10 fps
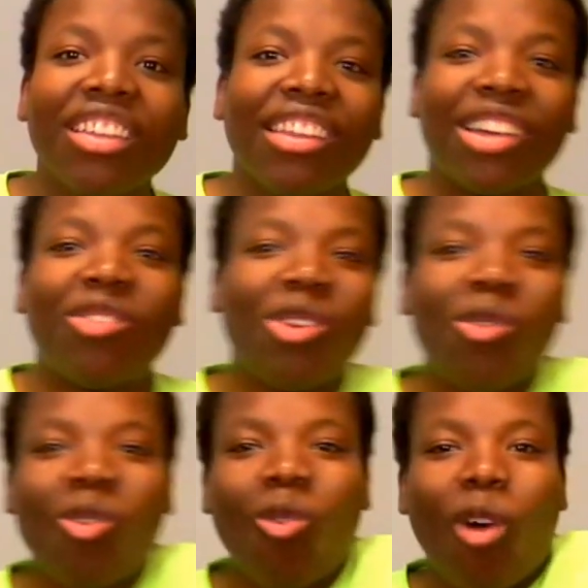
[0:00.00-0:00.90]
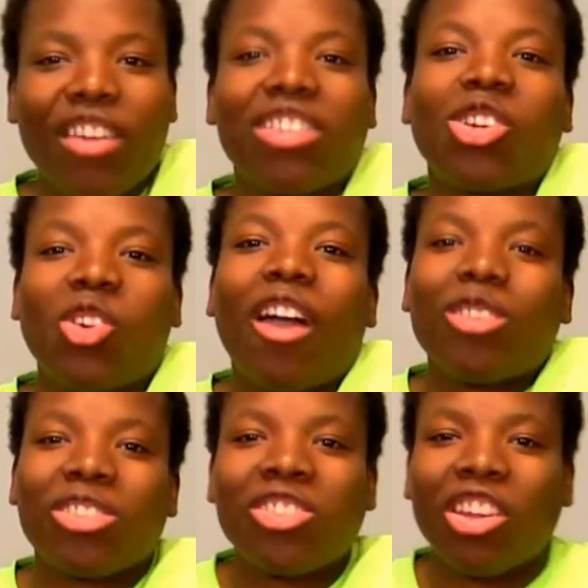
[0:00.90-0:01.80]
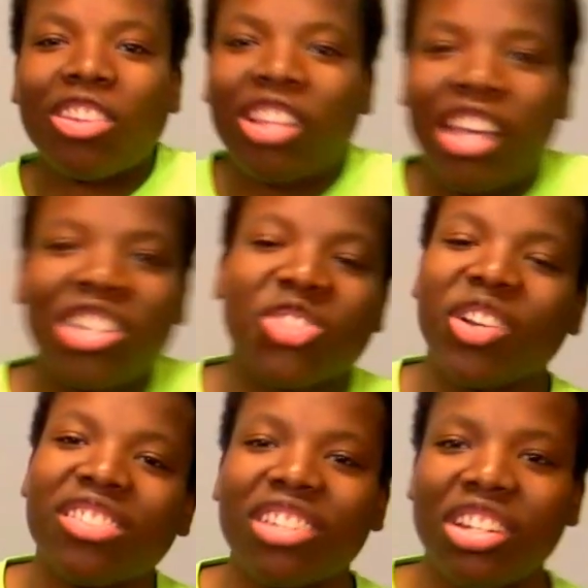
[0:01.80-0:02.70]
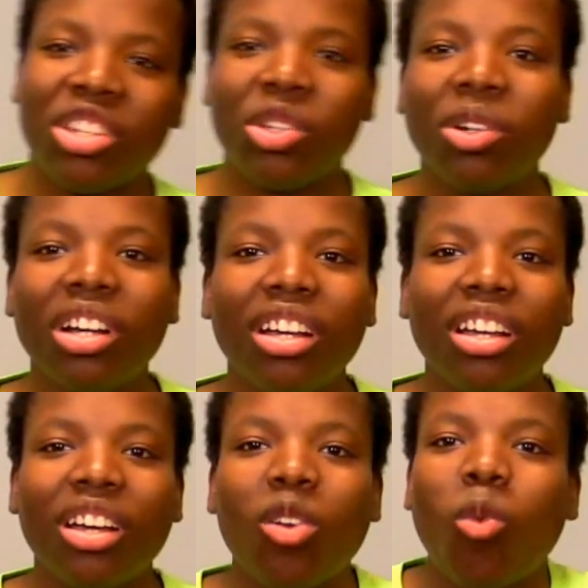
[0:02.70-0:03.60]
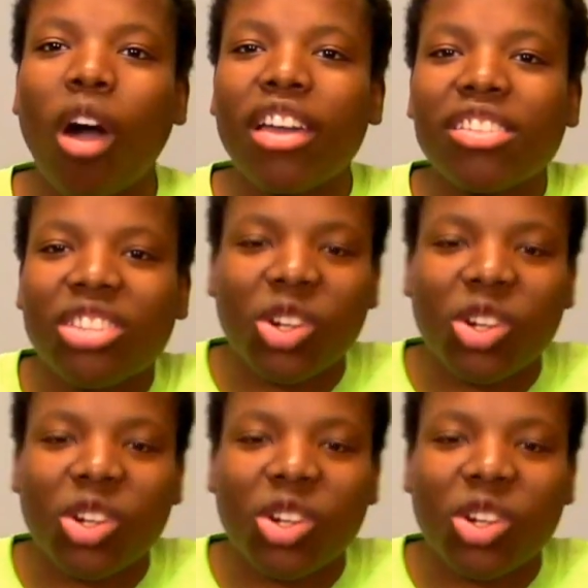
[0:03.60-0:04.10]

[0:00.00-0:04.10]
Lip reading: Like, why is the ground suddenly interesting to you? Why does the